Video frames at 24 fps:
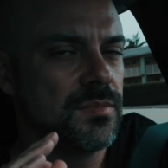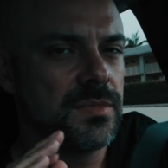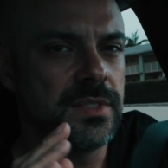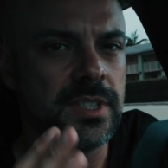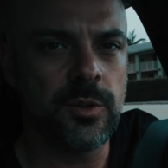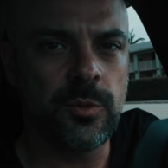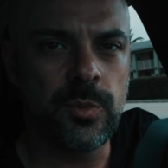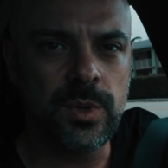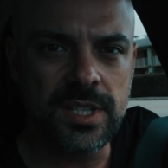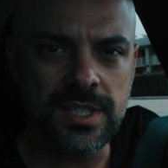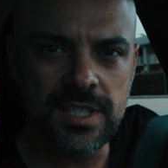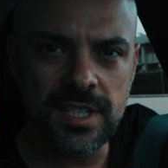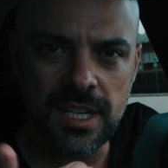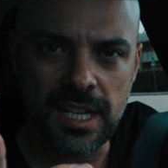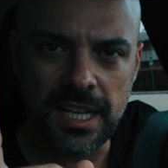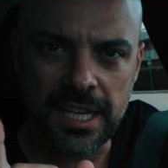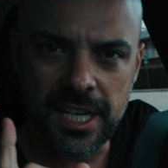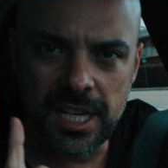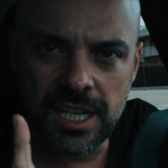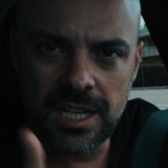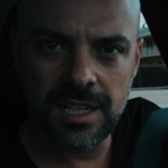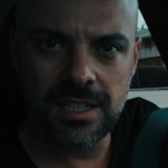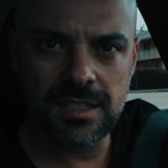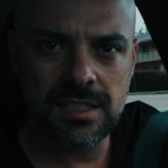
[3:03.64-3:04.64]
The reason I
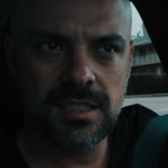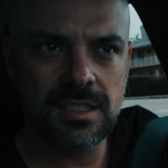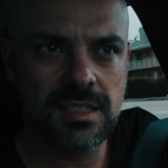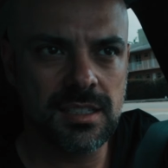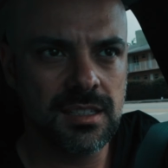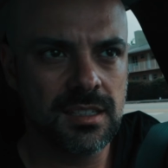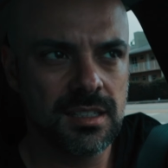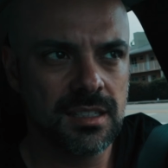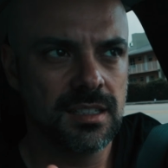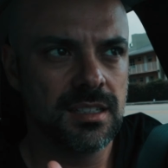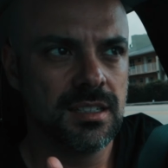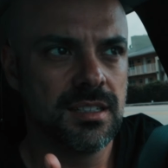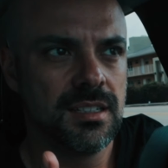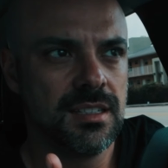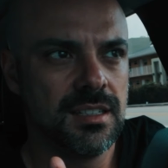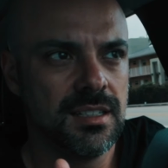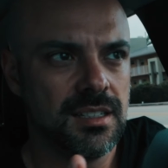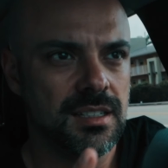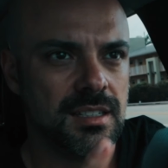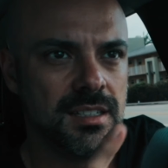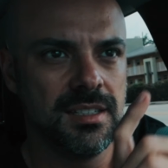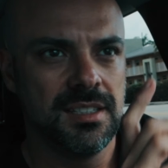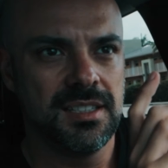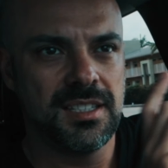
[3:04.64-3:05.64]
cut
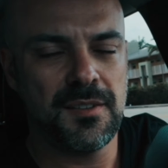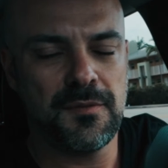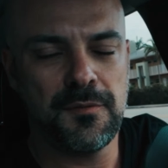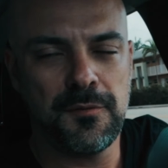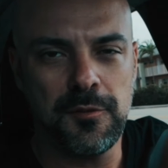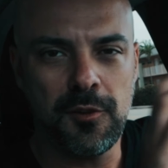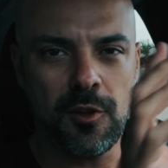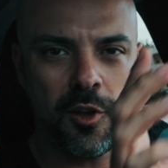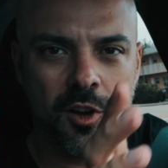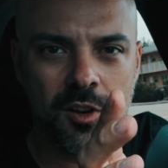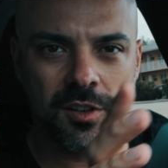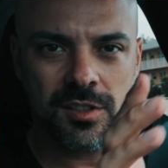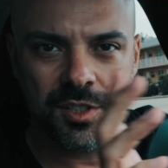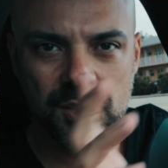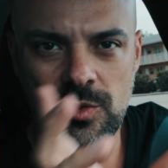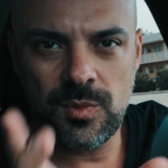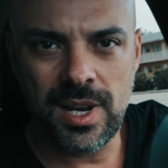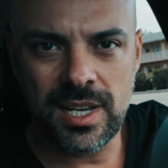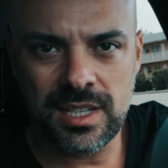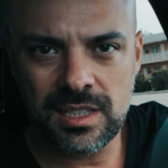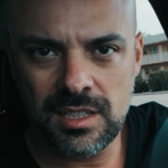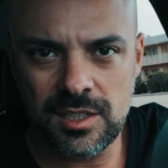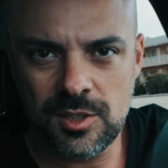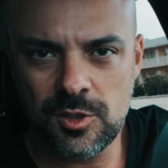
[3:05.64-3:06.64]
the vlog
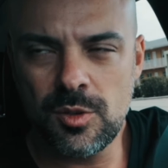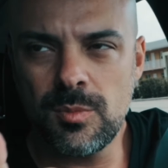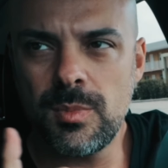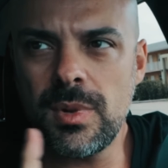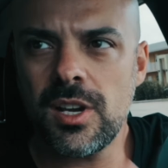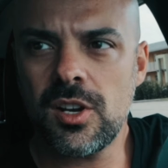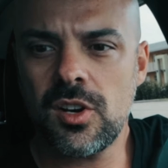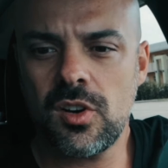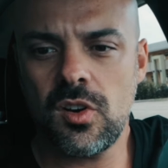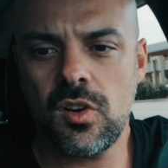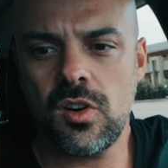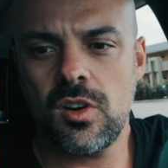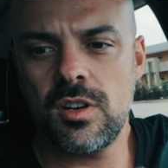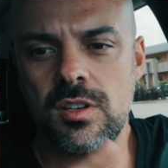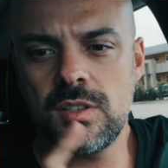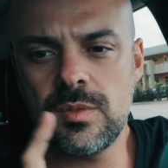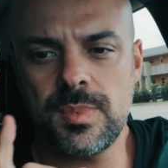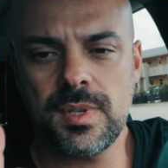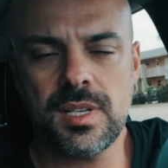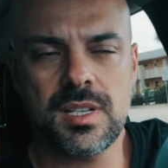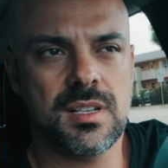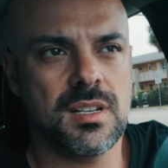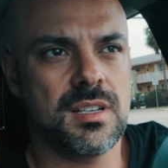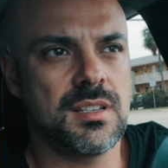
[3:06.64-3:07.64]
directly to my car is
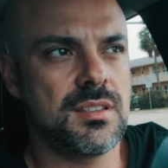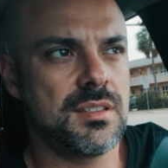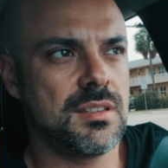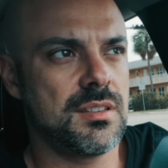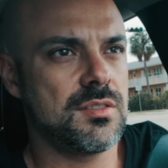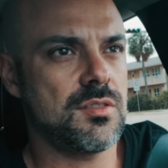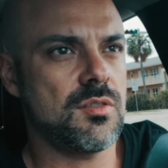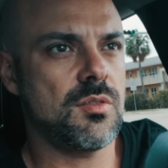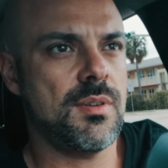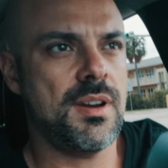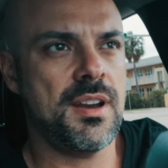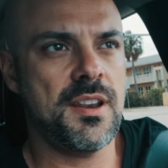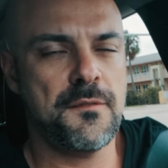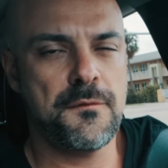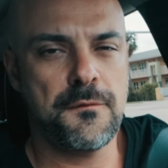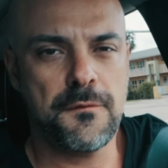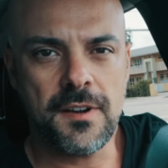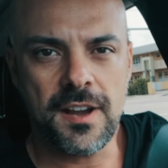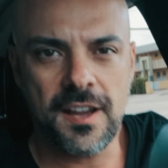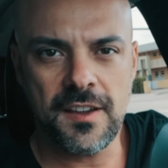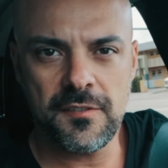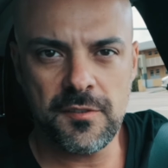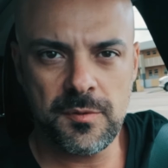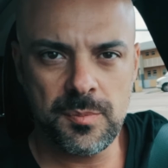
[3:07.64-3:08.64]
because it's already
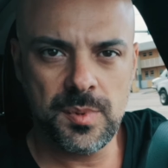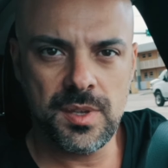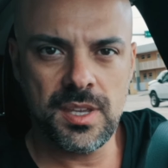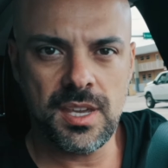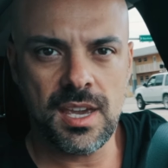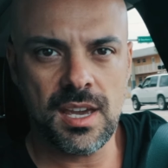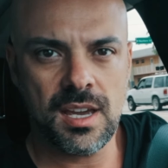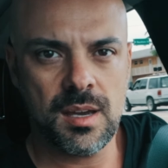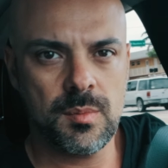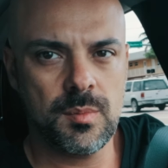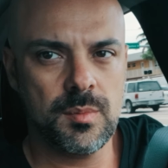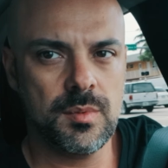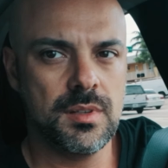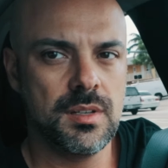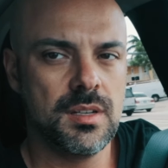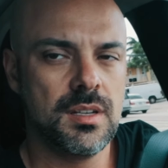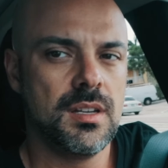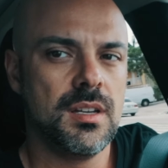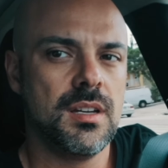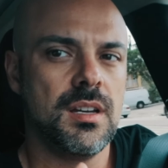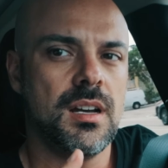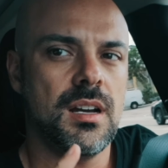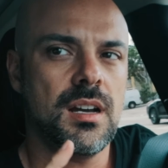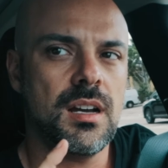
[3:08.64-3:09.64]
5 p.m.
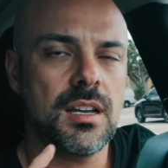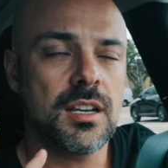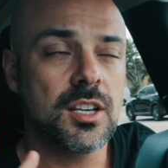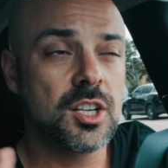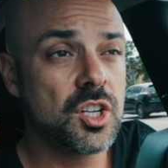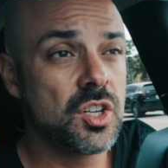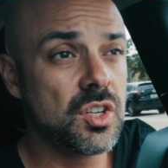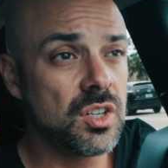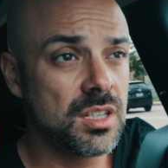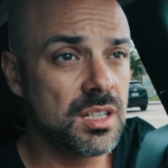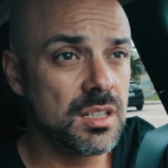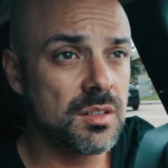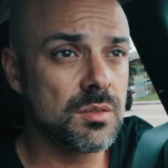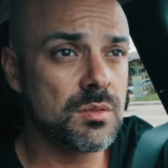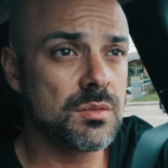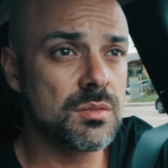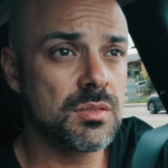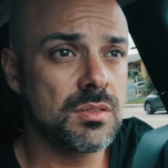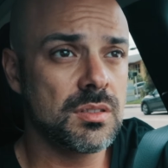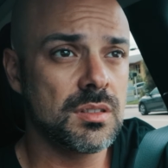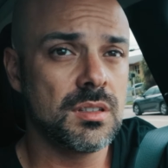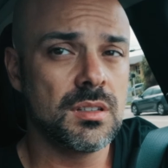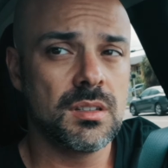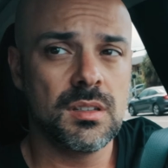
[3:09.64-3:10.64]
I
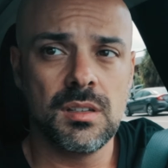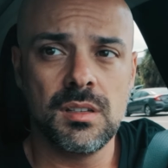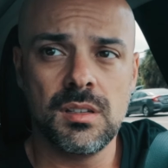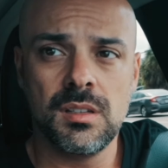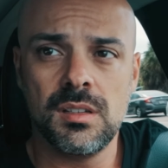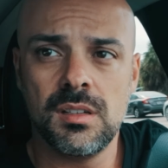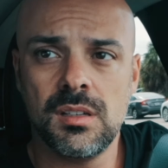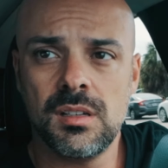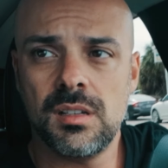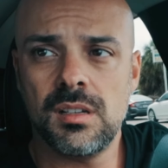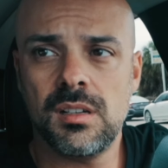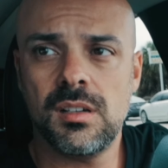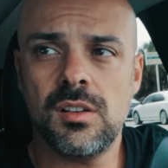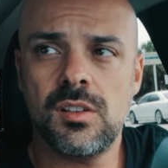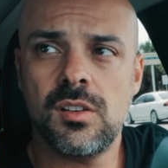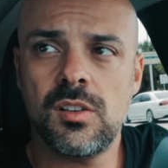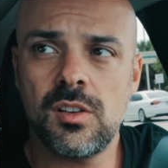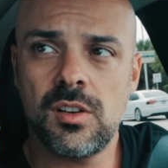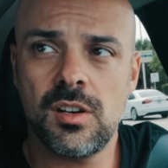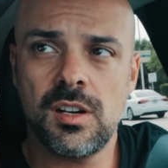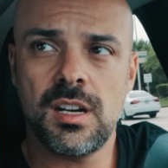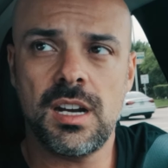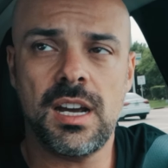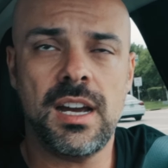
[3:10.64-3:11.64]
couldn't
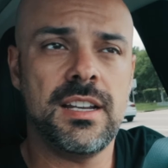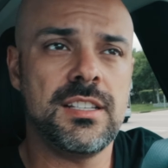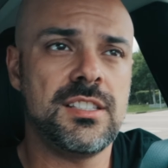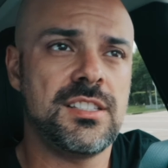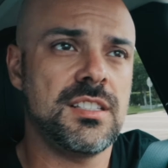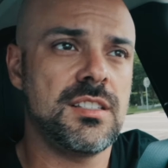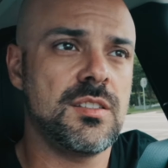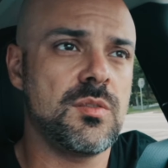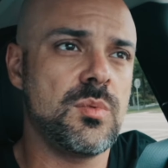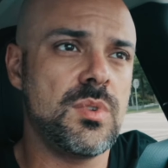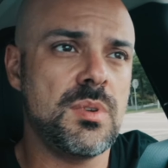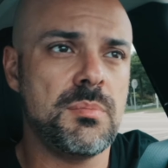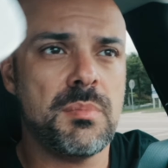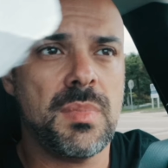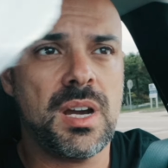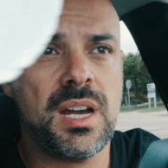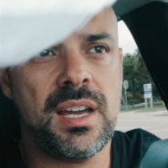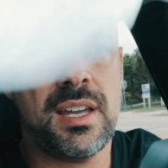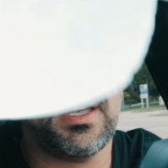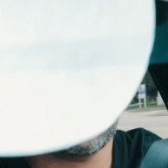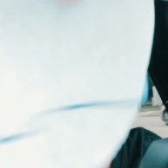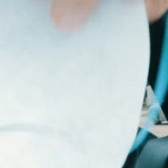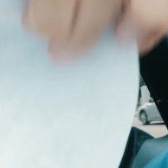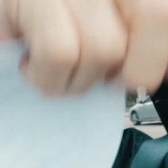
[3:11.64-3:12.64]
or I didn't
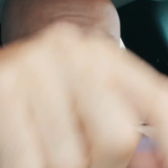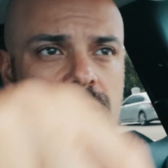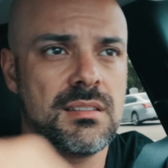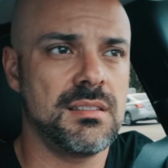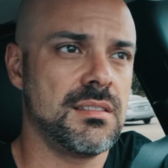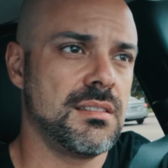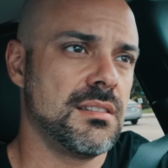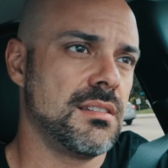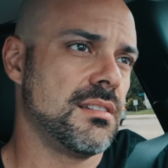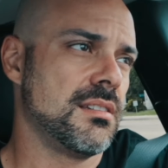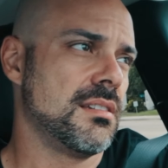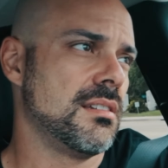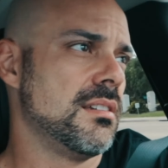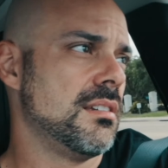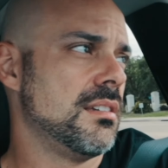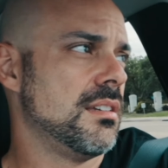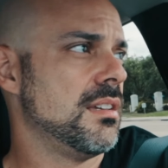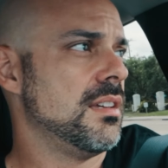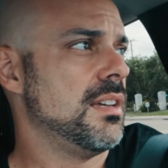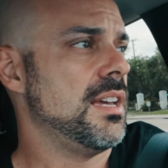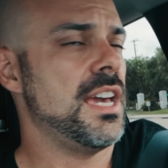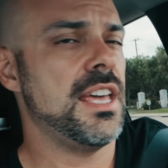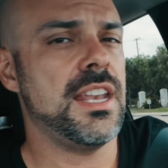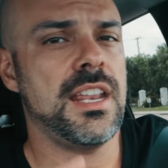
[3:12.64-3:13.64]
remind
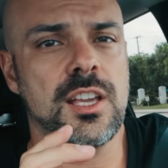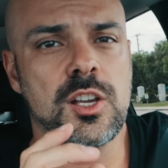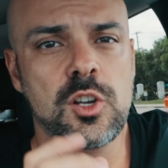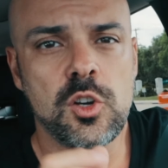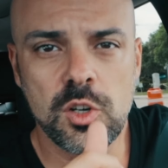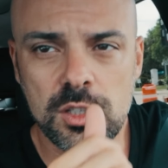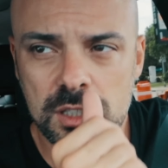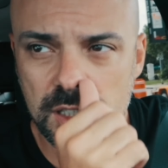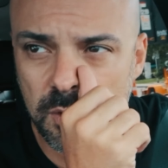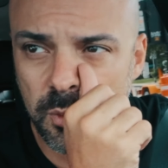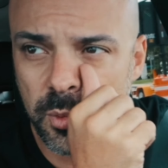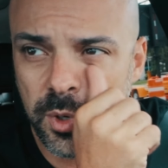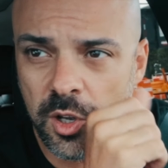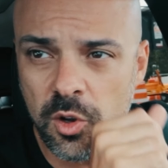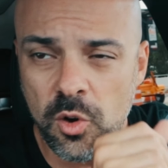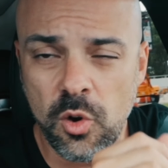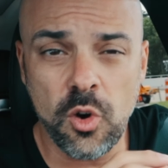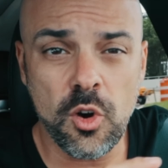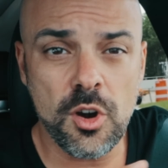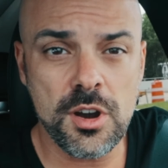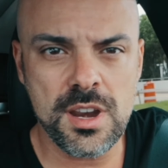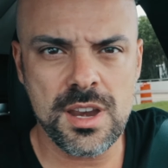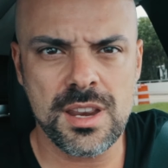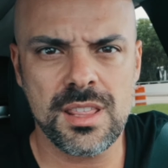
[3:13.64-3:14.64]
and I couldn't
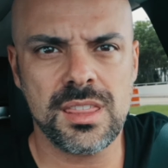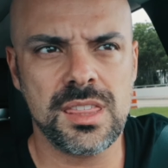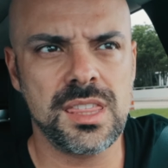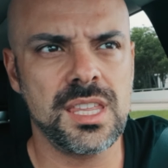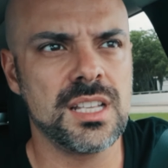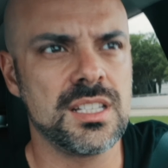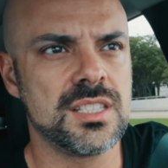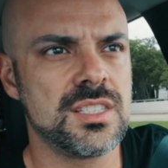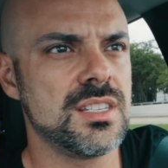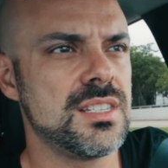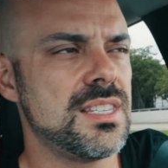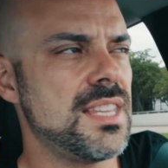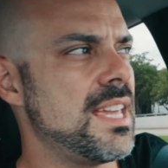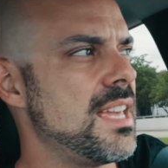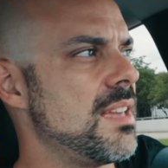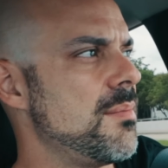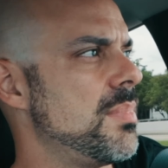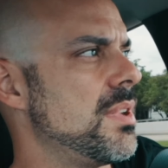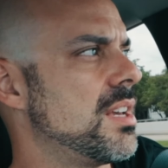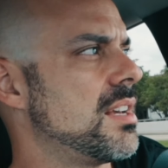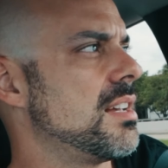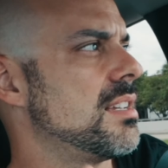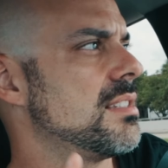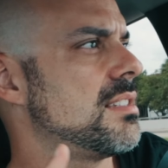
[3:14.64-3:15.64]
record anything today
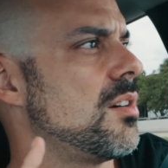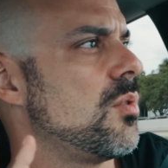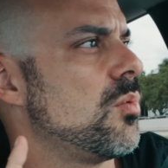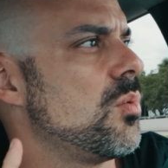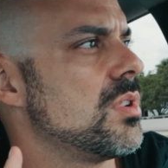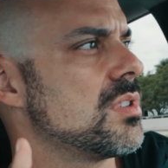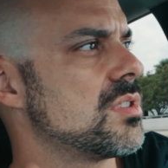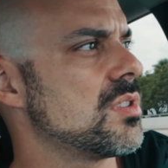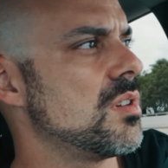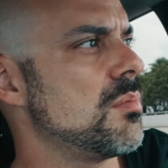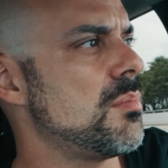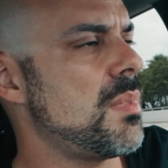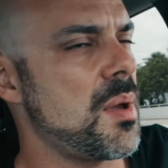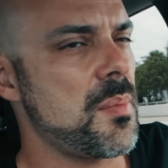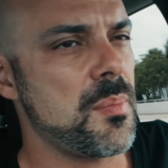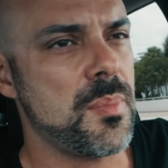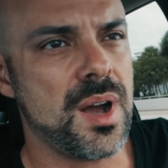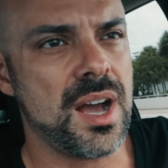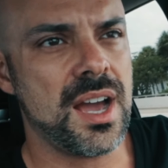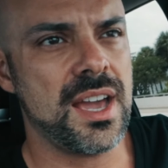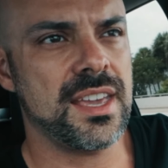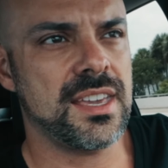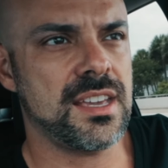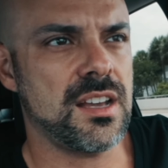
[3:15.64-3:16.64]
because I was on my
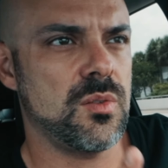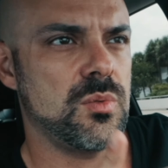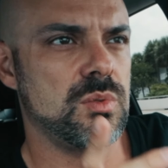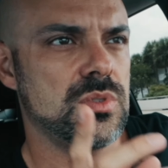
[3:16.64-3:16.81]
bike.